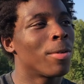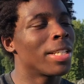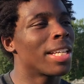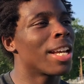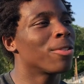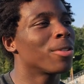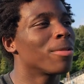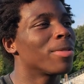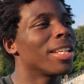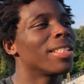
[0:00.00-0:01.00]
We schedule
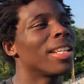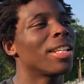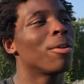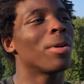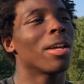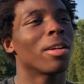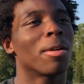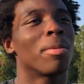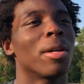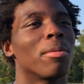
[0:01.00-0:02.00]
some teams that you know we could
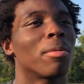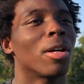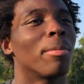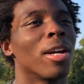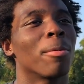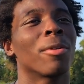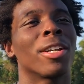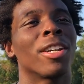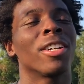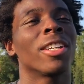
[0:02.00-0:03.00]
compete, compare
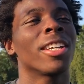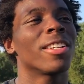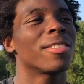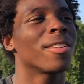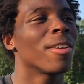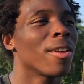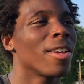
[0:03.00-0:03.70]
really good against.